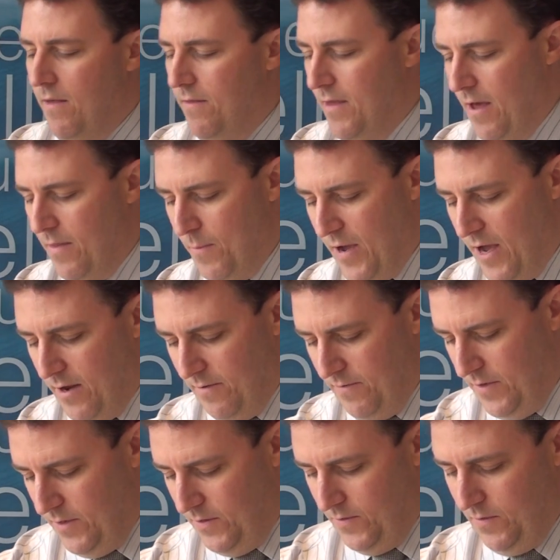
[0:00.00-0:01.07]
The other part of
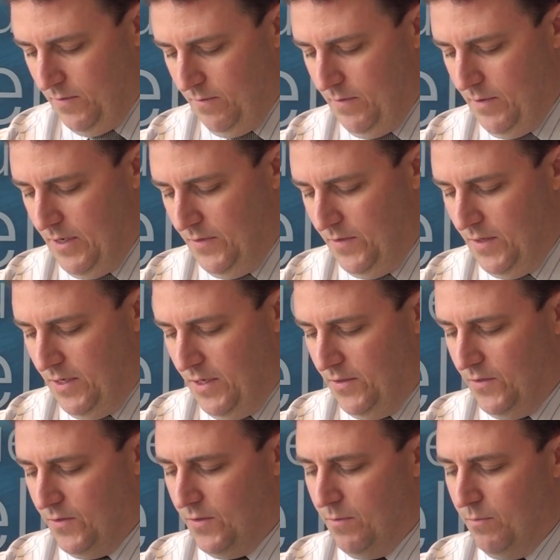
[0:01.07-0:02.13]
this is the
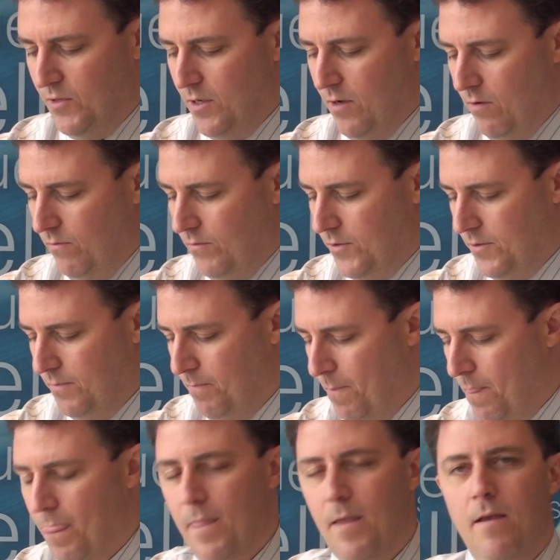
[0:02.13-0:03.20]
discs themselves.
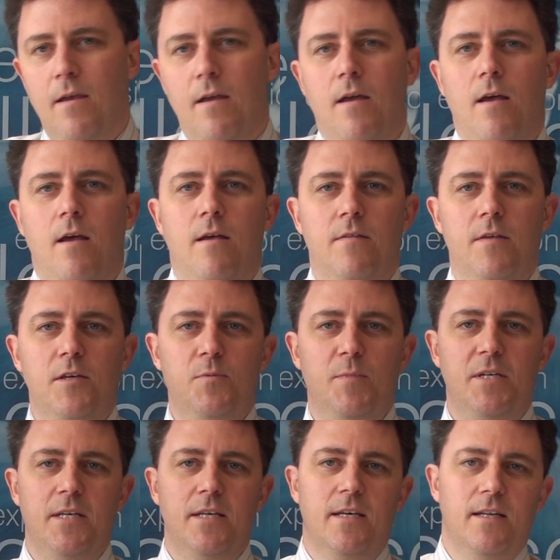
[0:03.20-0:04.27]
These
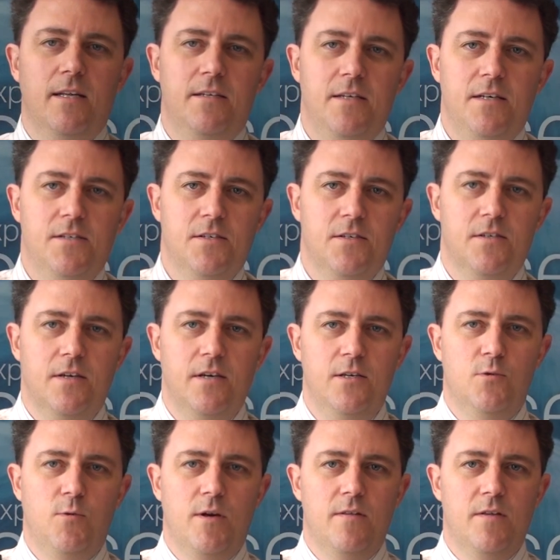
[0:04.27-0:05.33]
particular discs,
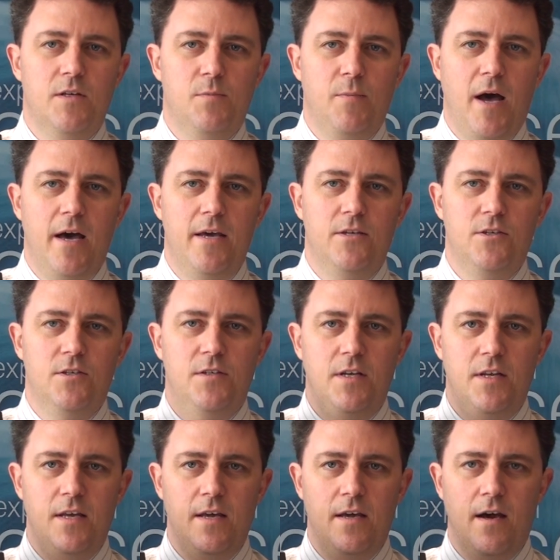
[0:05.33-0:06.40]
each one of these pages
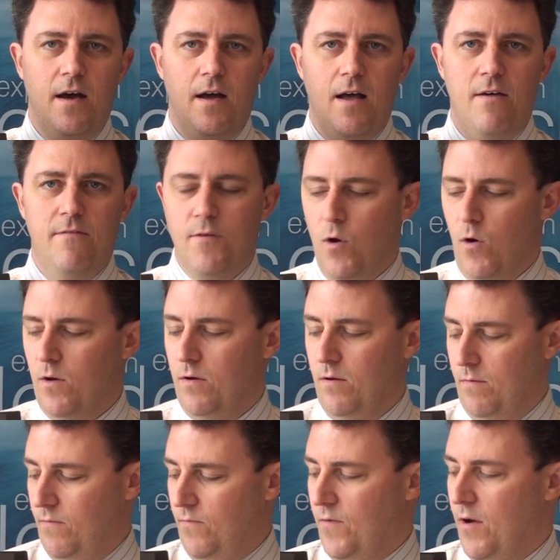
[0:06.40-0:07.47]
in here have got
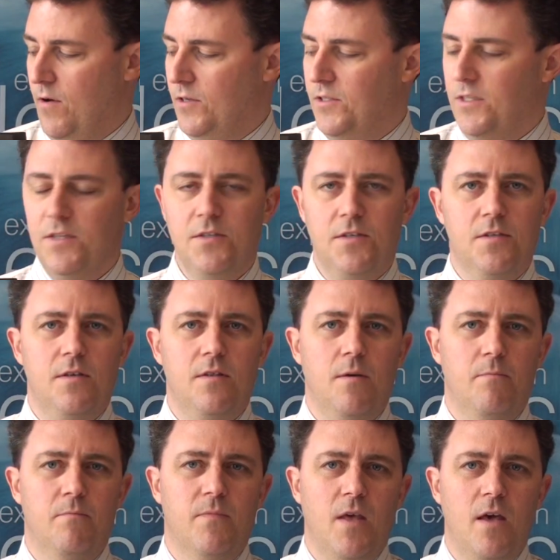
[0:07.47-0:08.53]
various discs in
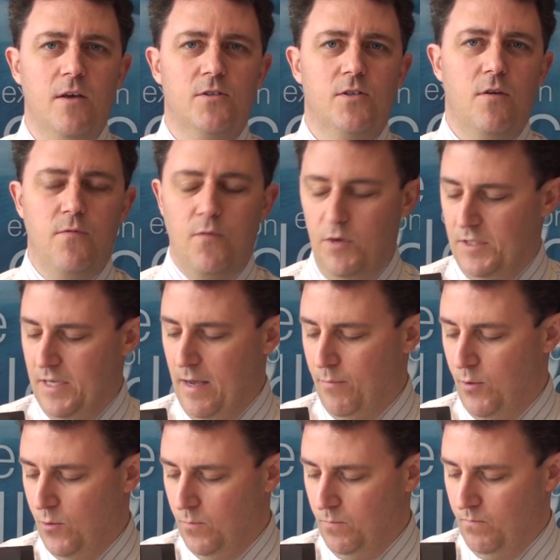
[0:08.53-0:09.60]
them. So for
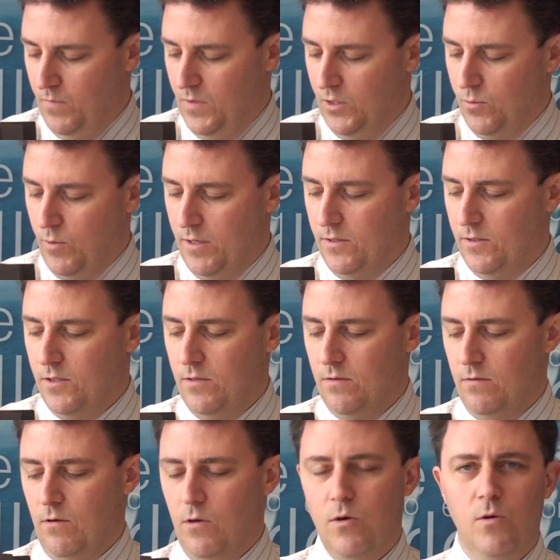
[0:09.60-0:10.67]
example, this one's
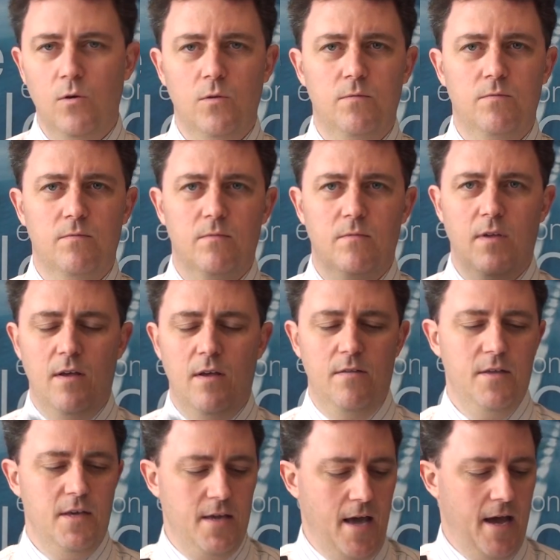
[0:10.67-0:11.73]
called
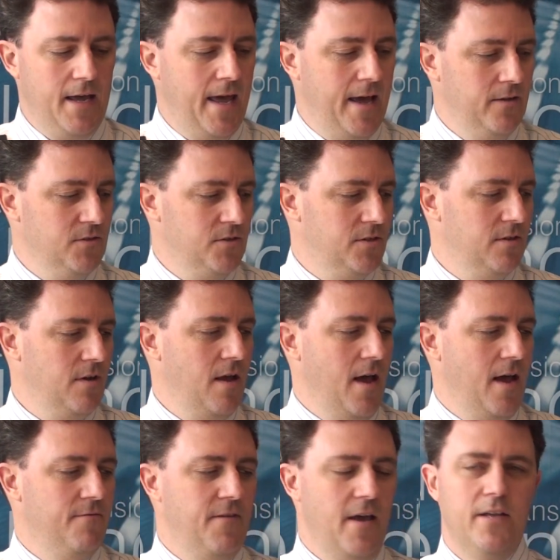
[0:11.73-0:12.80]
the Accounts
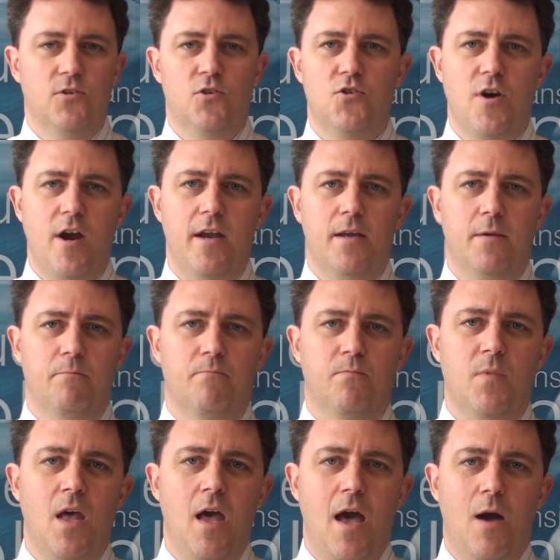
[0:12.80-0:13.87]
Advanced Training.
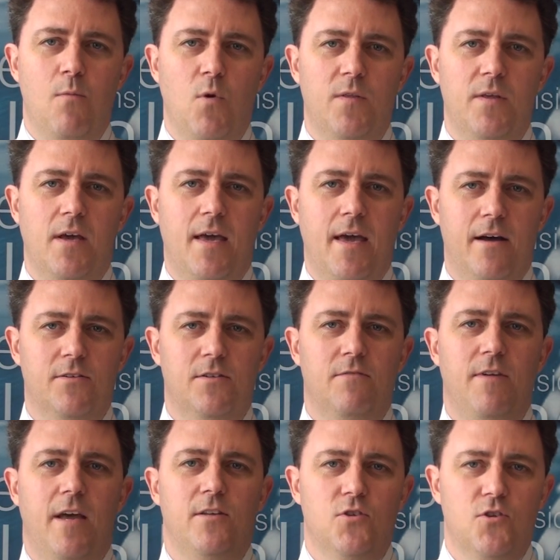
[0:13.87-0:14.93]
And what the Accounts
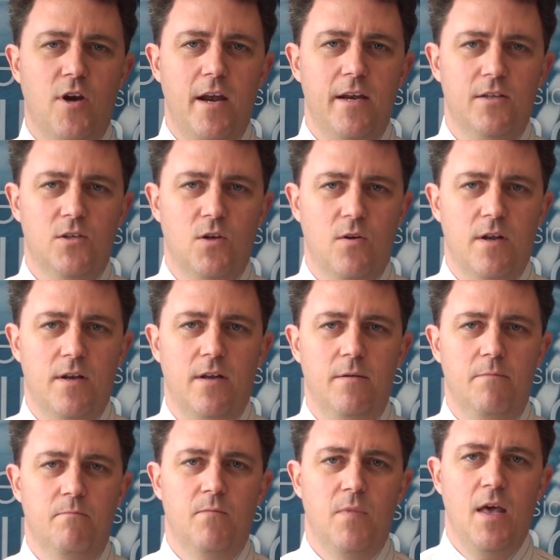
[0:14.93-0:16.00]
Advanced Training's got in
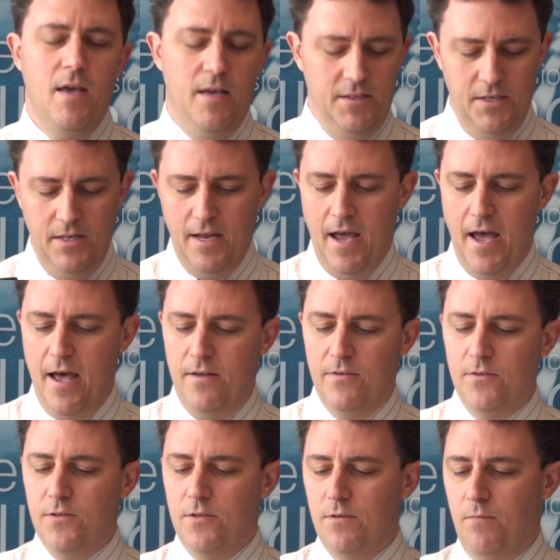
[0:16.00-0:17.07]
it is it
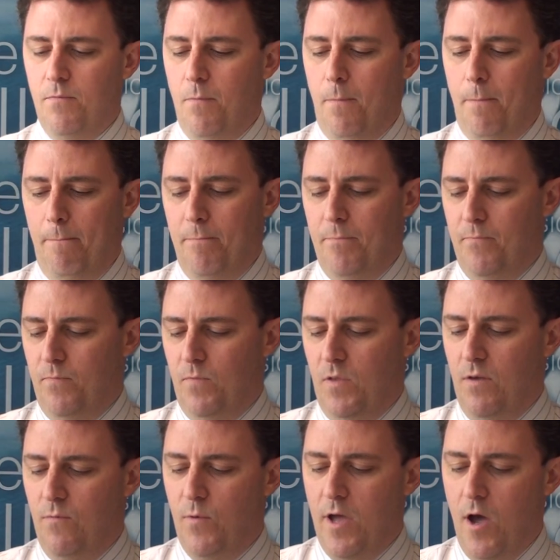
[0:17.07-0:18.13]
has,
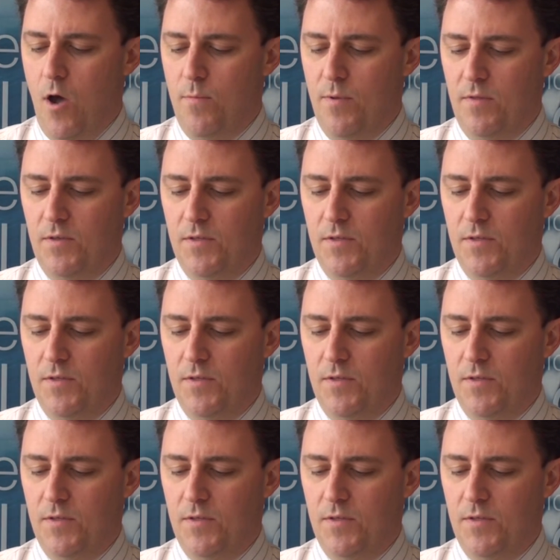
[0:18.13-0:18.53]
if we open